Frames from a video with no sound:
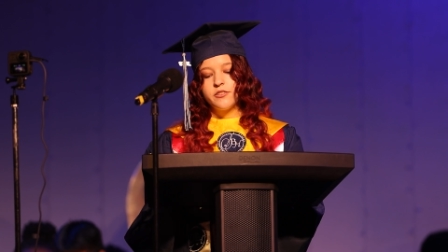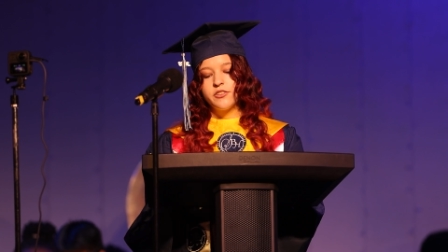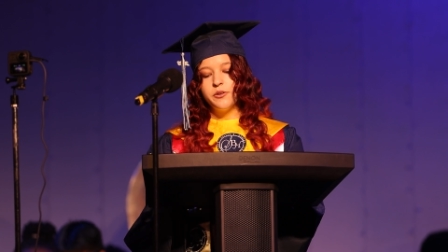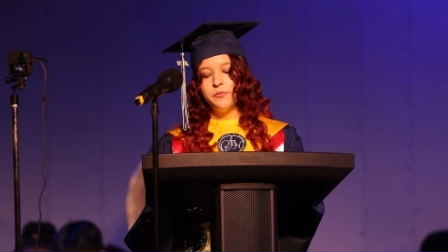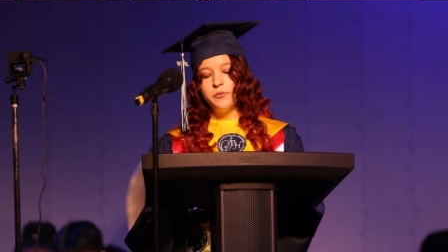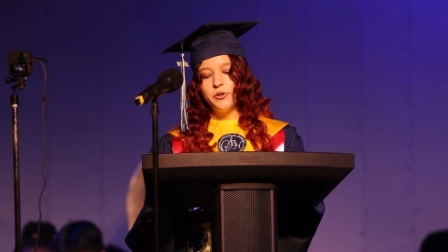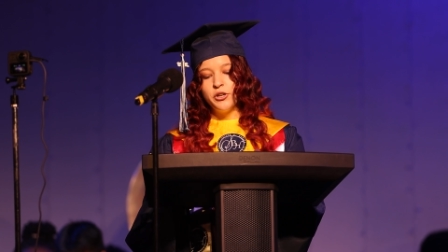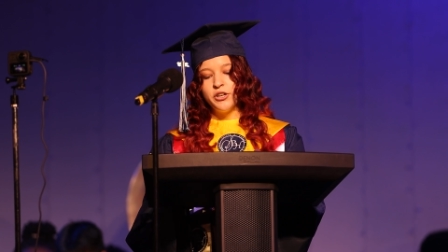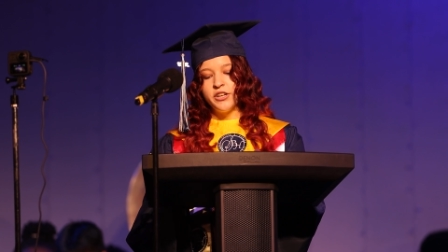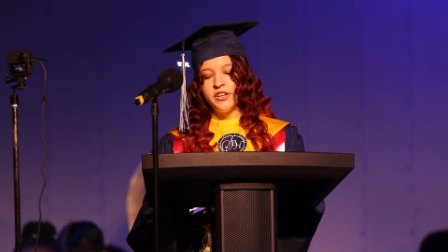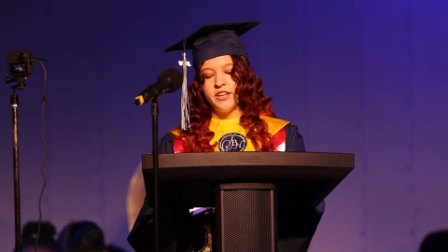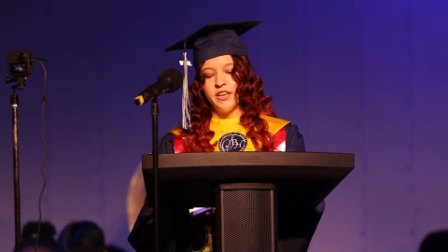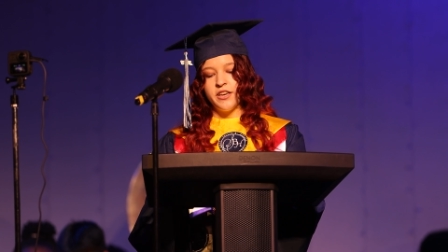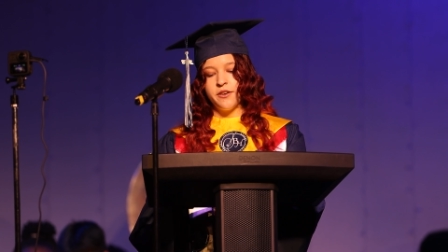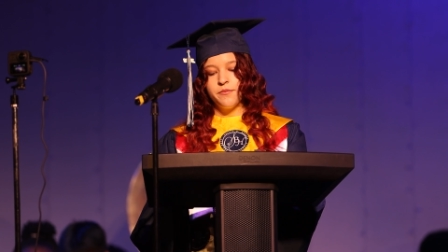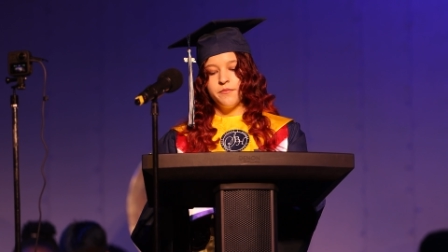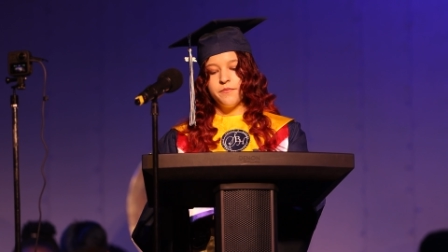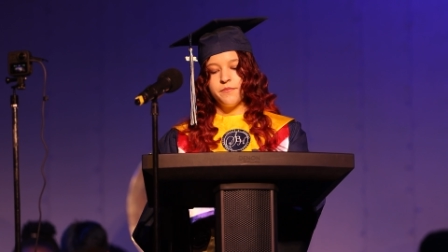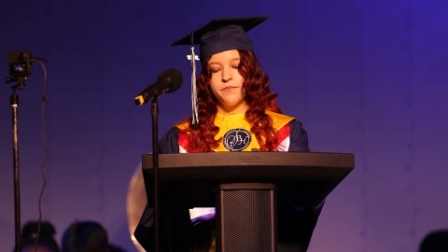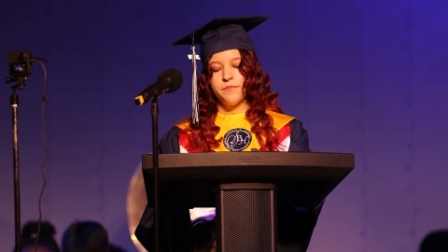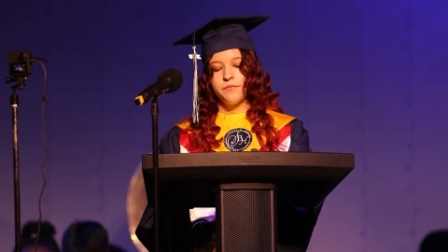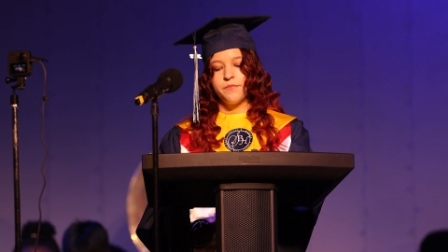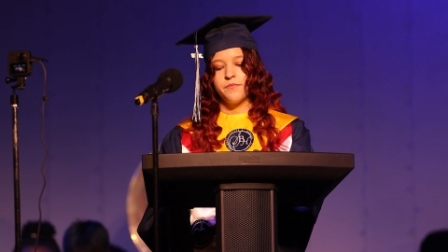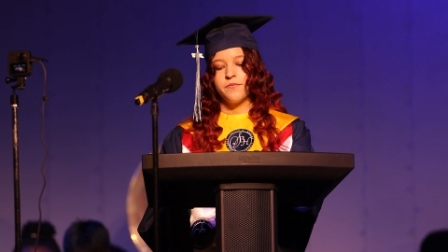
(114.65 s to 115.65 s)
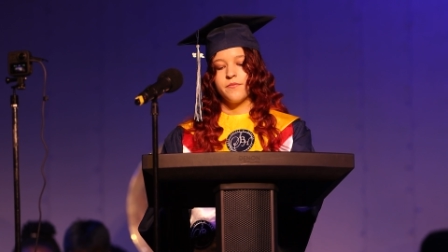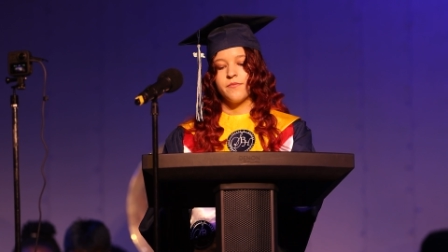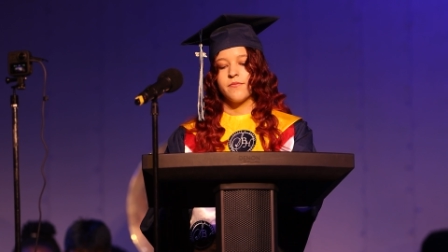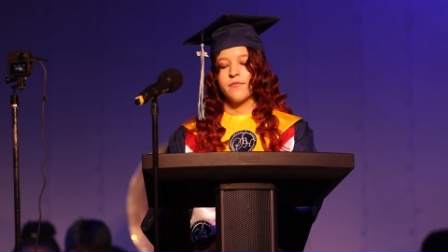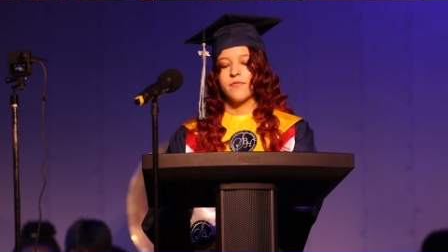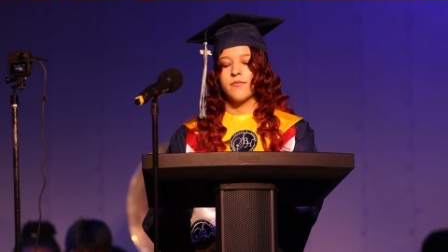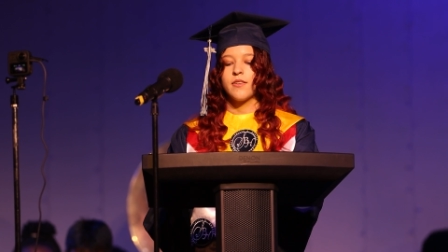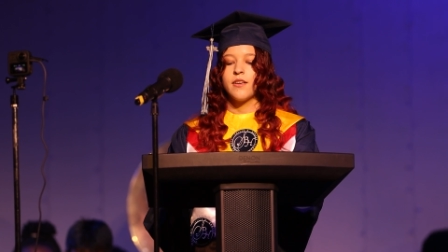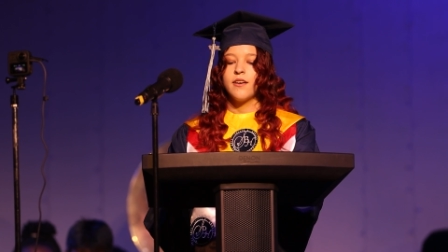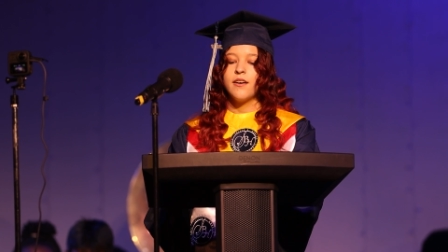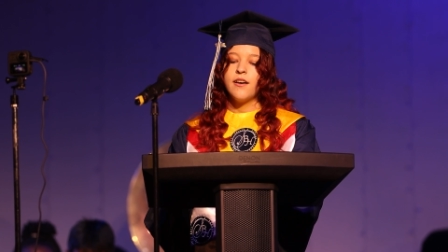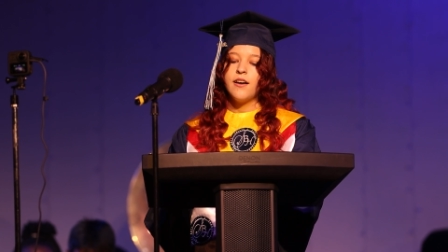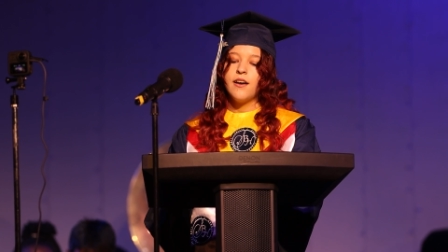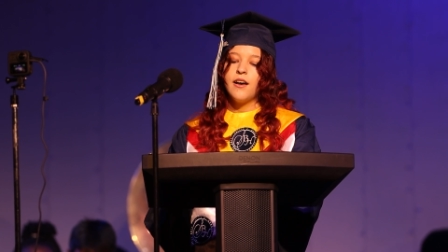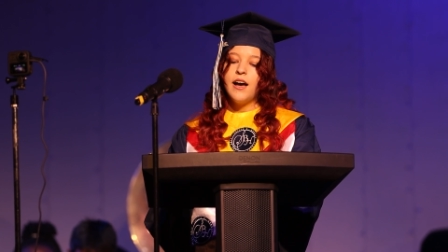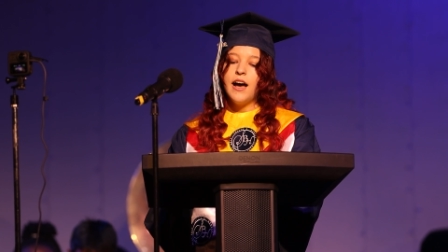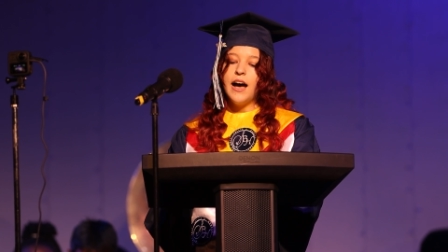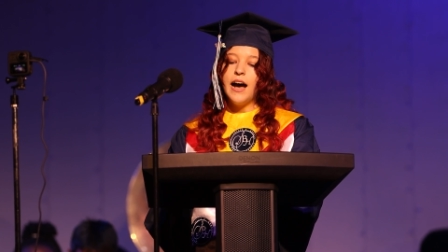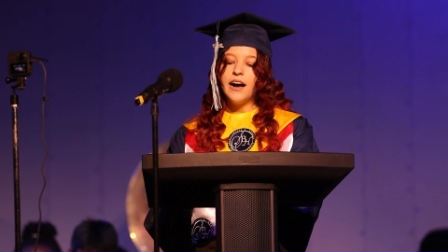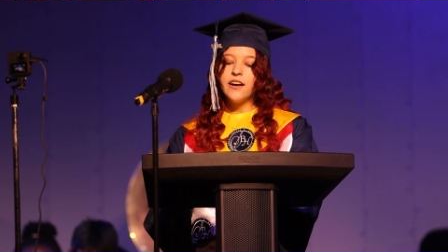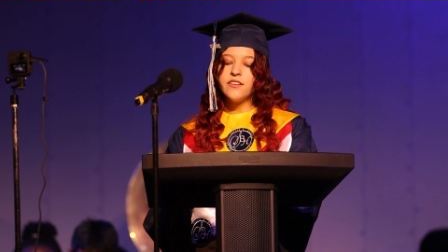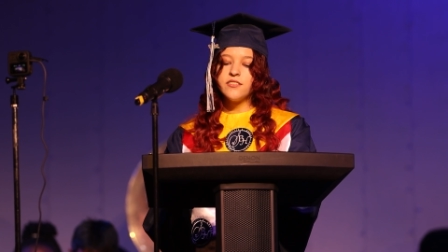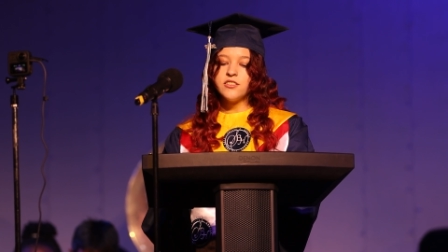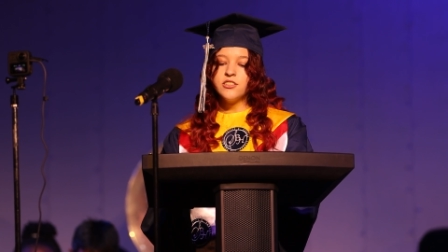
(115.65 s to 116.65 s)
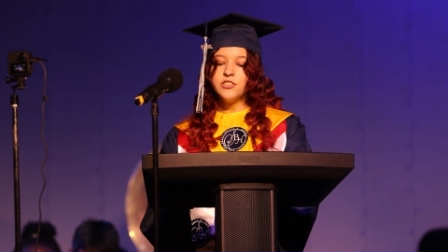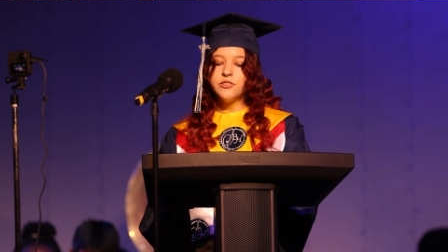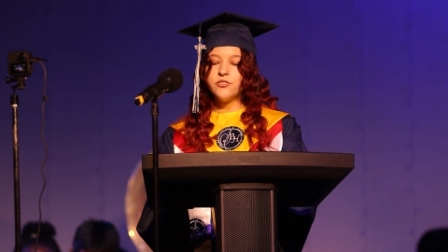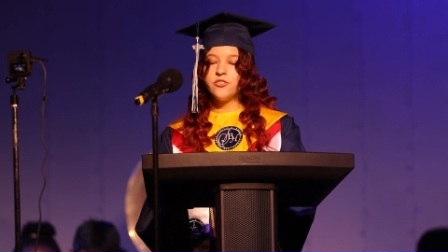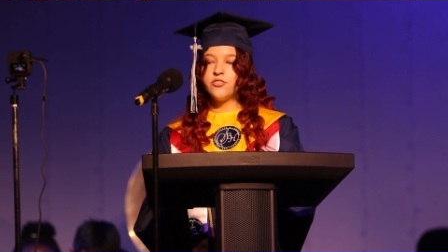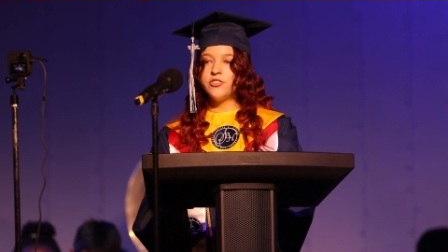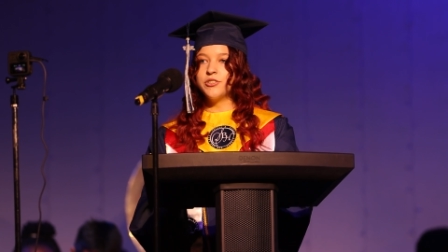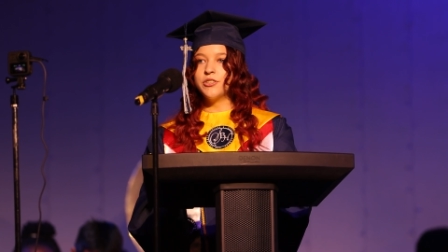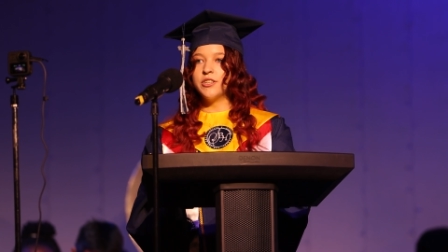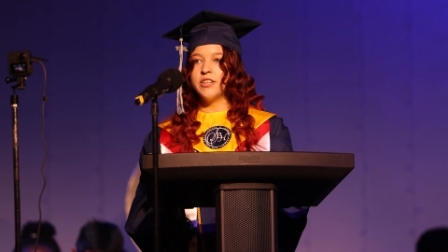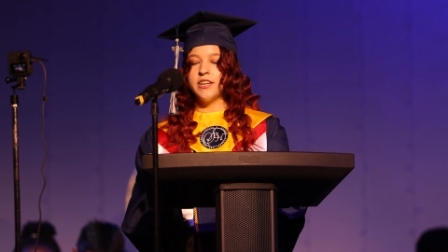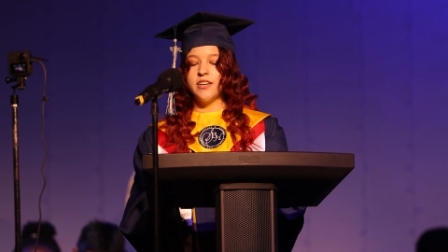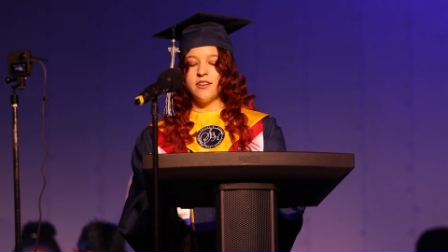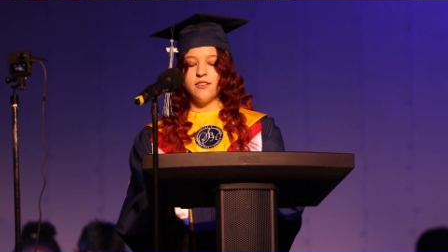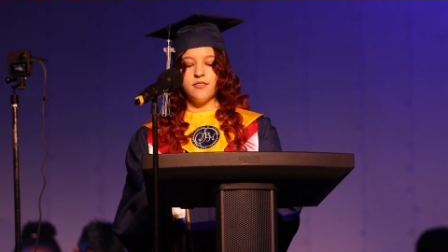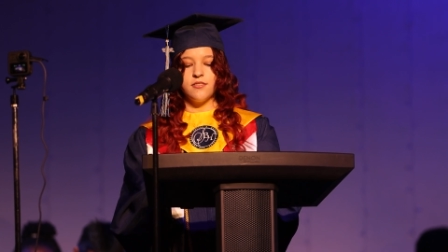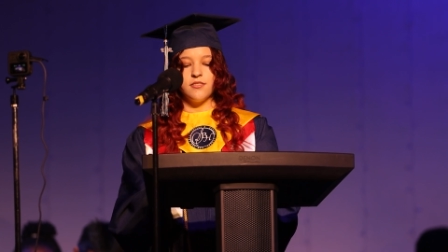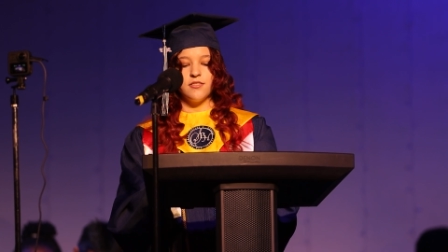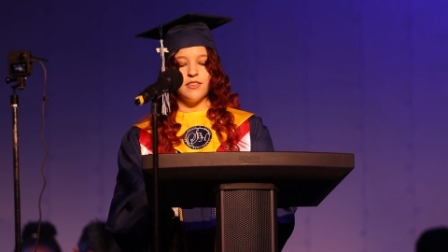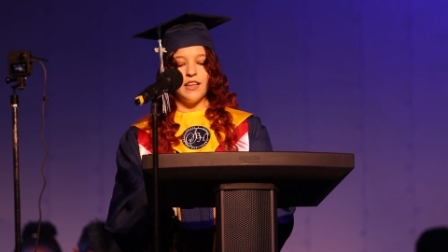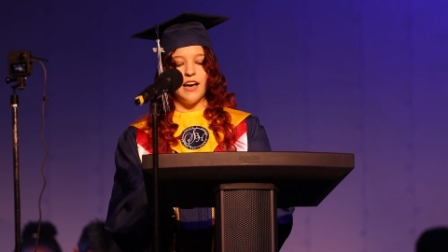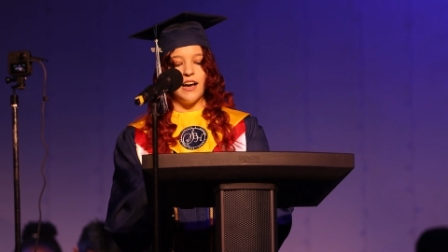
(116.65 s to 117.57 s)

Community. As a new student,